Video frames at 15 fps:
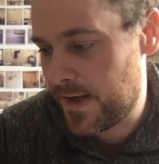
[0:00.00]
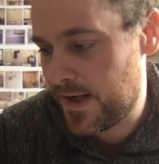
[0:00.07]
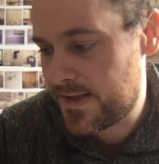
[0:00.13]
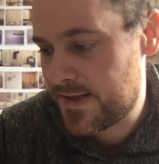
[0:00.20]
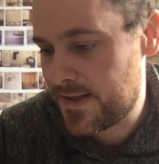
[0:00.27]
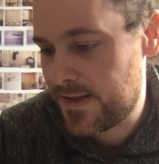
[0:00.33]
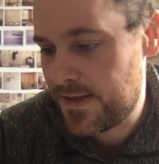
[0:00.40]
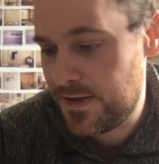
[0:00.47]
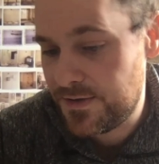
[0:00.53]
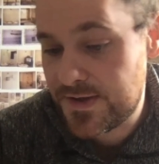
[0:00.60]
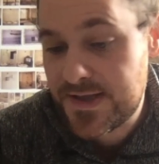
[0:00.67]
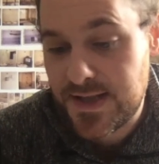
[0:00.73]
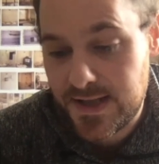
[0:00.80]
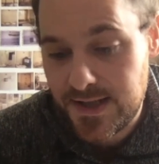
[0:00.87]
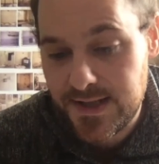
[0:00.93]
But you
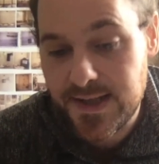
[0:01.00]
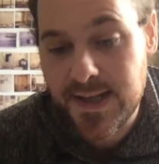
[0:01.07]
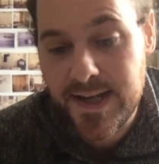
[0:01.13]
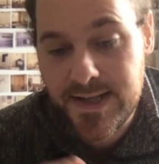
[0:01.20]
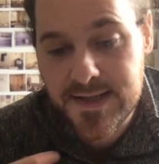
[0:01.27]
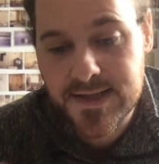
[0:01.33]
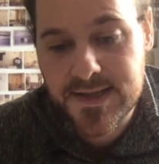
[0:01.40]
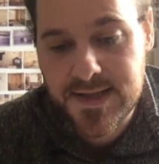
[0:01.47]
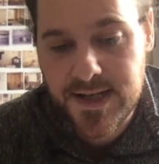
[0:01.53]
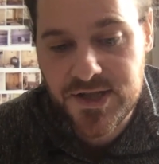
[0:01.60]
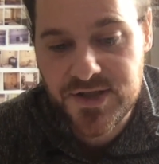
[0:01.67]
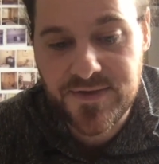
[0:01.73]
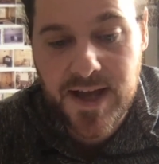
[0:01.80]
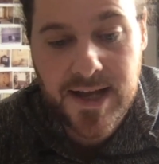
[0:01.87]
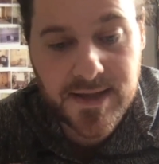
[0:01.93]
see later
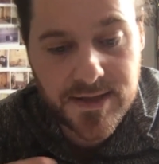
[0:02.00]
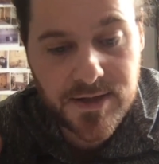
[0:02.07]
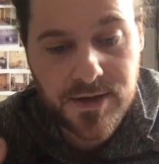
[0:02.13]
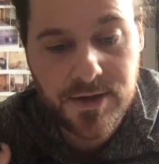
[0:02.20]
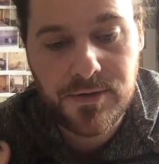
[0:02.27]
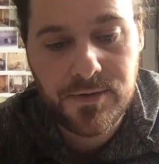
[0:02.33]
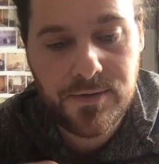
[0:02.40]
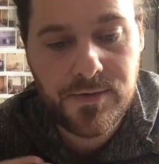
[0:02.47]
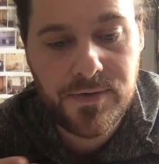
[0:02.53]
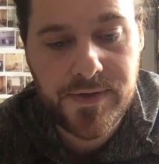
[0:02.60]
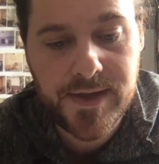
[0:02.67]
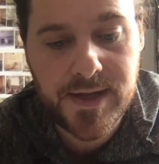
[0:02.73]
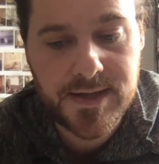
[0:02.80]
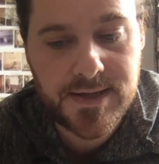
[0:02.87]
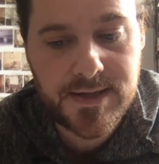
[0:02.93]
stage of that. So
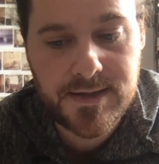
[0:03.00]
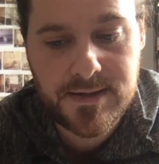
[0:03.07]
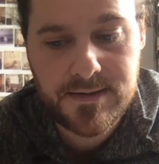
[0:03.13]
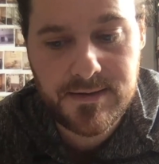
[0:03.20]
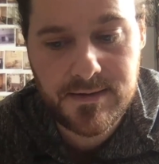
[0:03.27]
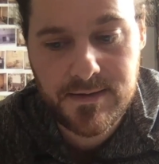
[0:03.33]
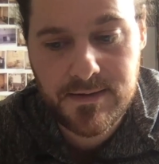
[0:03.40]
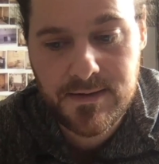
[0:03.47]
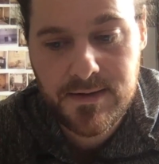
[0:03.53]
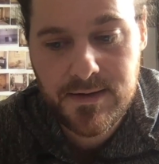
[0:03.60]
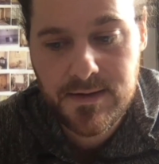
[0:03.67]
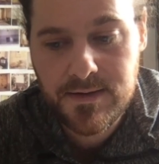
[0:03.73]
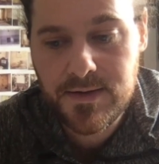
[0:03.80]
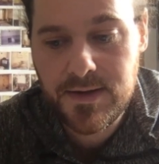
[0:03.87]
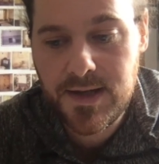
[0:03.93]
this
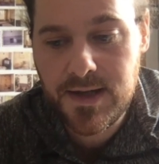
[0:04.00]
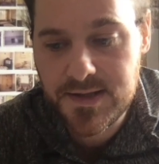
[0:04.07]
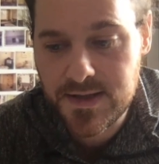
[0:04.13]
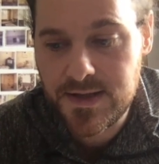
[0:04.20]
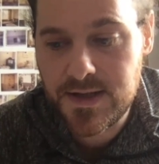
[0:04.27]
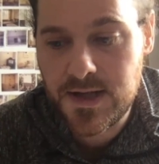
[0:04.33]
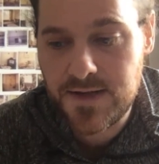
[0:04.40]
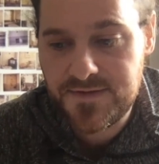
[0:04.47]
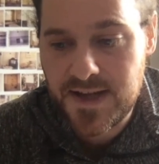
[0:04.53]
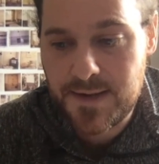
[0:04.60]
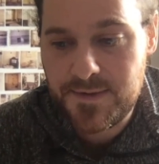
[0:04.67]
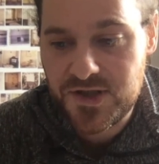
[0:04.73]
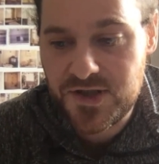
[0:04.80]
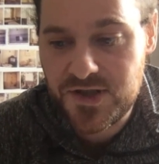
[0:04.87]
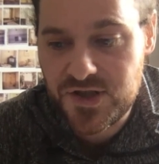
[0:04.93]
is the nerve
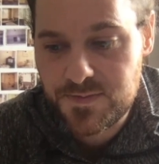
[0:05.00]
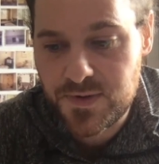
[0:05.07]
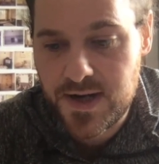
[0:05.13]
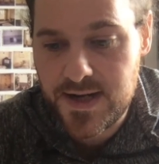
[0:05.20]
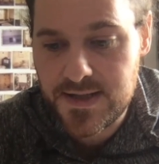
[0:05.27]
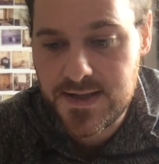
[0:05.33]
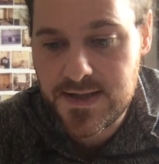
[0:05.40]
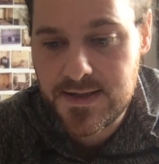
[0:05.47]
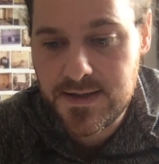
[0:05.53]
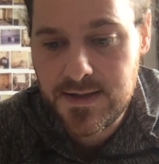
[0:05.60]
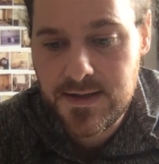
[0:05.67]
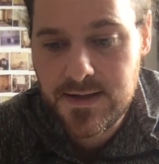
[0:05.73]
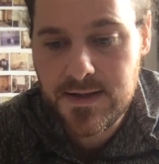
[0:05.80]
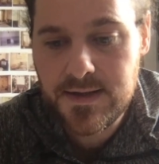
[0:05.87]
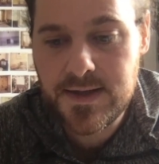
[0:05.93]
damage spreads
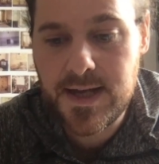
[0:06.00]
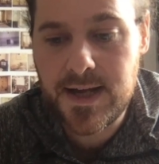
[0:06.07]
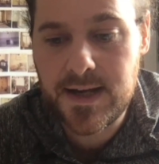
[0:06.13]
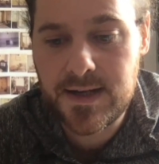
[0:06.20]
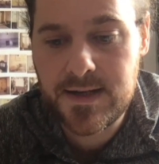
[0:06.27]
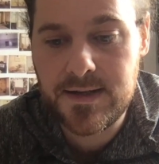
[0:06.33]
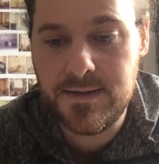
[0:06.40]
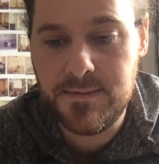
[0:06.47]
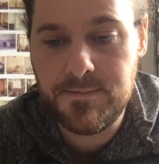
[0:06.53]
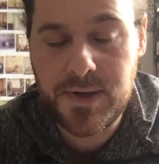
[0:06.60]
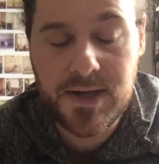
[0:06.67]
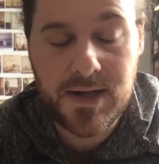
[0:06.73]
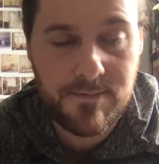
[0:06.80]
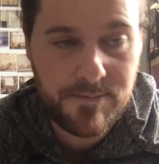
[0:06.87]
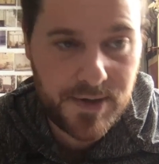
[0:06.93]
that can
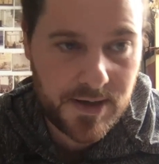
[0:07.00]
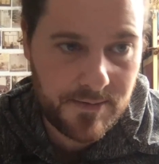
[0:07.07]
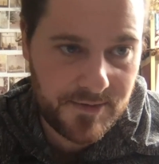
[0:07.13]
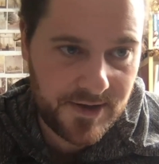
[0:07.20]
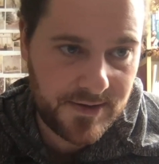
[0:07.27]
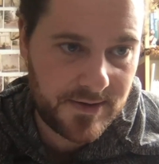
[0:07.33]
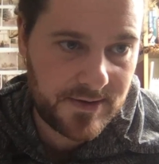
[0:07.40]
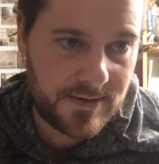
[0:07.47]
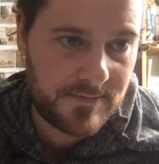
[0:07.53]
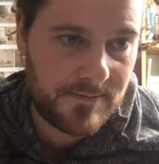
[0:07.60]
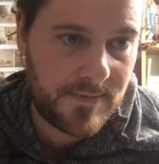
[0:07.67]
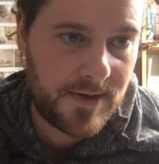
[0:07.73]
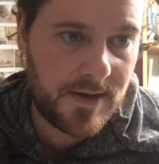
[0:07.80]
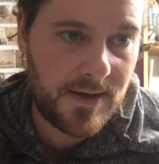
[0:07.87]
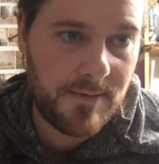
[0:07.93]
become permanent.
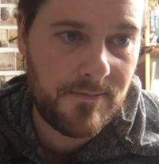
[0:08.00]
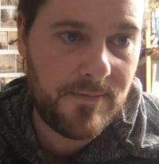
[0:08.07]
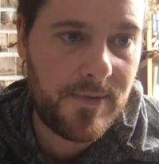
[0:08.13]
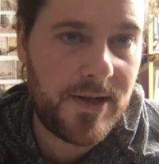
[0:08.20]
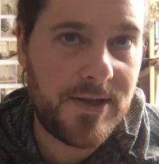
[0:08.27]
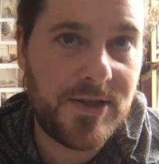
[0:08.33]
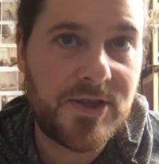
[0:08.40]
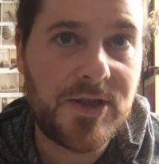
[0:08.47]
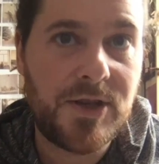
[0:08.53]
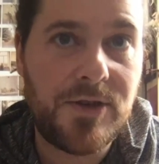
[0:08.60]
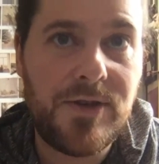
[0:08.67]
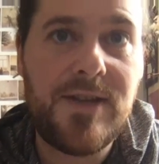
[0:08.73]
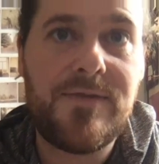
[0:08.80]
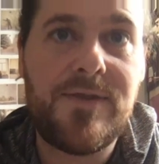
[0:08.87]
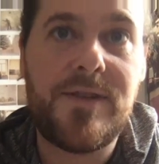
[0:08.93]
And so
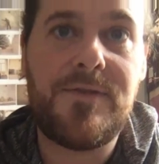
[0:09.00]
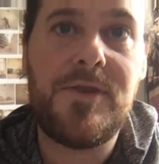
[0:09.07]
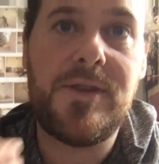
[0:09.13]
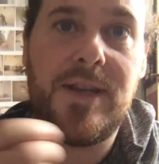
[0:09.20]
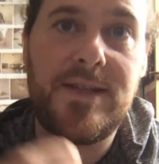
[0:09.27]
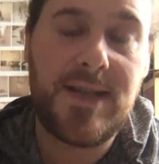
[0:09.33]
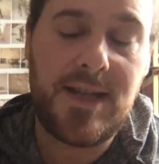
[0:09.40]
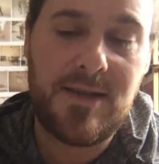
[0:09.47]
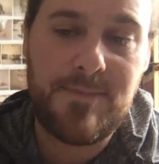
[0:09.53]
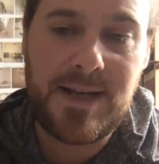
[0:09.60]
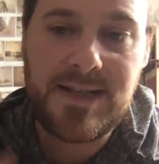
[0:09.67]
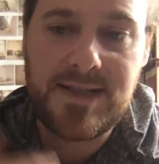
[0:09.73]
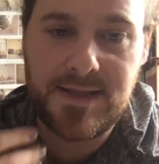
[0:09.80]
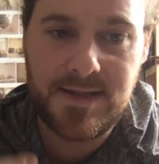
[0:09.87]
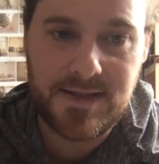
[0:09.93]
even if you then take the
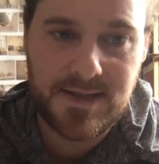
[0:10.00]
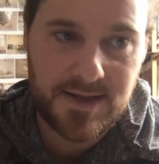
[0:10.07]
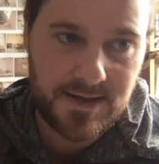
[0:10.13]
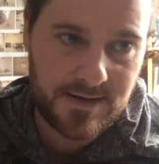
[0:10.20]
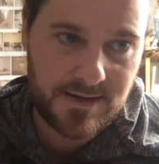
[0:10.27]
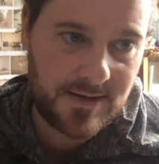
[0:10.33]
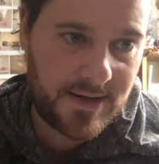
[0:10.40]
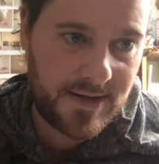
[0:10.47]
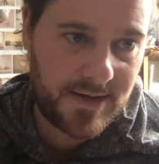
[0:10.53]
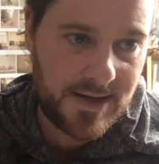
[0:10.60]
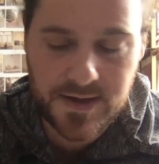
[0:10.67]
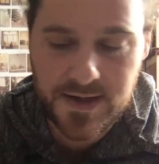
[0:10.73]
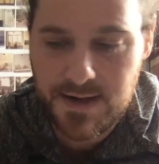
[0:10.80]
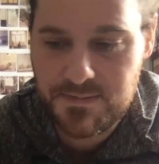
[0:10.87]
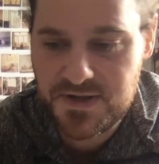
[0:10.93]
medicine to
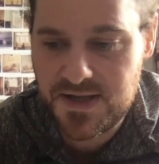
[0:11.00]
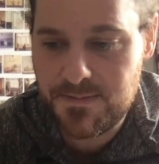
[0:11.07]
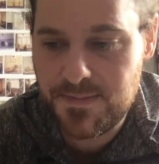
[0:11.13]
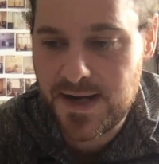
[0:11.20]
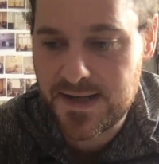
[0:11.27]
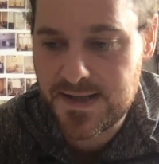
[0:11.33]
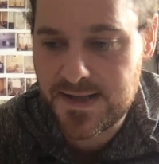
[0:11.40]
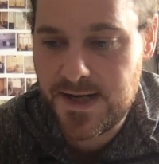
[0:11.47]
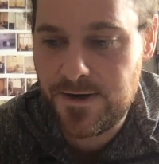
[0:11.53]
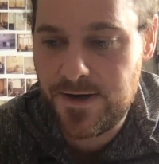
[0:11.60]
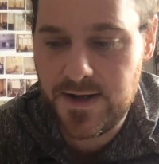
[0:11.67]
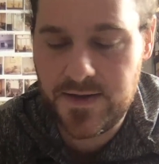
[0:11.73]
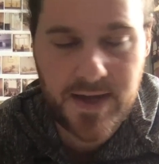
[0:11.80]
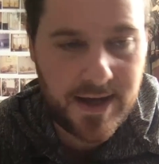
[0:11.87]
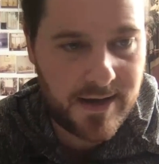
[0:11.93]
kill the leprosy
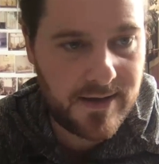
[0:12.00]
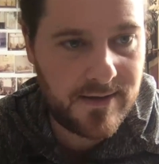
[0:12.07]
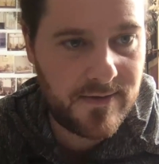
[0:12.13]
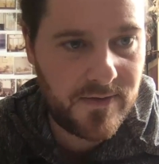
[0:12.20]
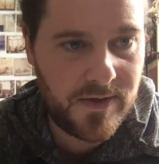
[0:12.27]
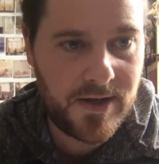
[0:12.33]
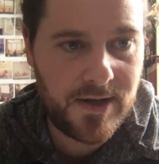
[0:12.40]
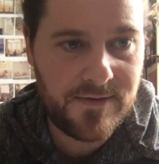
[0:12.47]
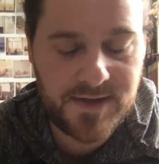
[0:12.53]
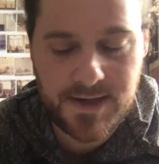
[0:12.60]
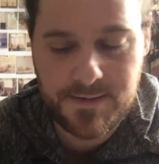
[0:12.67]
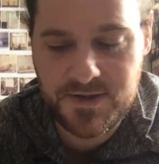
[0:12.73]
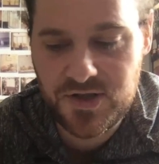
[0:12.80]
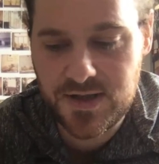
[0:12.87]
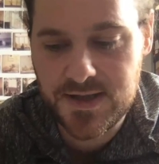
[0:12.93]
bacteria, that nerve
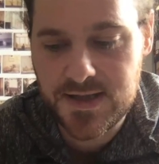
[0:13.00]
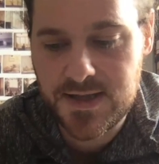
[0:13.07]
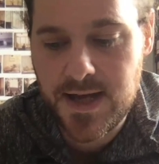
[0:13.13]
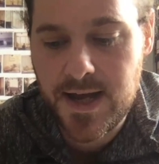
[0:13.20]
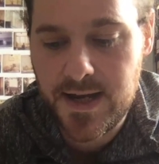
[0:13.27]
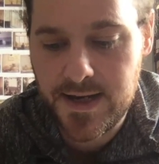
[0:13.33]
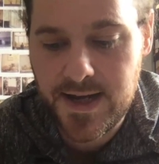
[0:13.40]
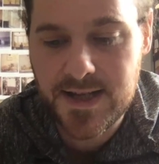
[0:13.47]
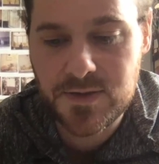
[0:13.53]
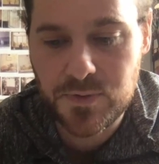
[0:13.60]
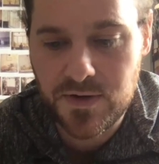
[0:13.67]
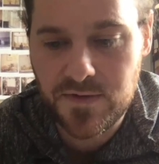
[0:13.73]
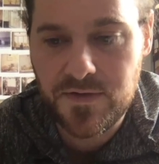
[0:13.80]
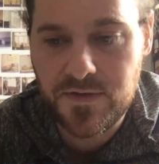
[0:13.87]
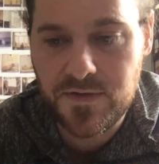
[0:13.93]
damage can stay. And that's
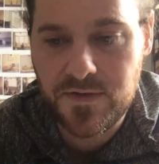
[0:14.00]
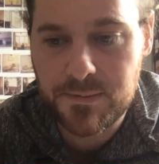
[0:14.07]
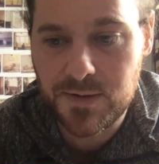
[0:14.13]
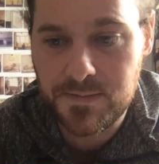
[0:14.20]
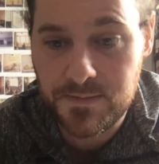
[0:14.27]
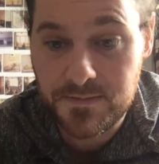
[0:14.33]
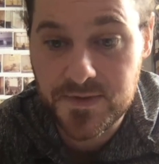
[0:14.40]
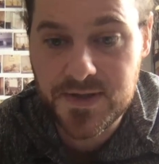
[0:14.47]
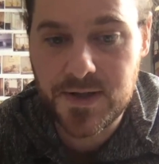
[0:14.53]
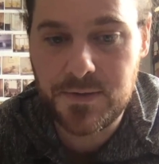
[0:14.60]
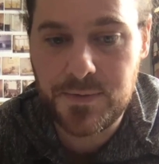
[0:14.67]
one of the big problems.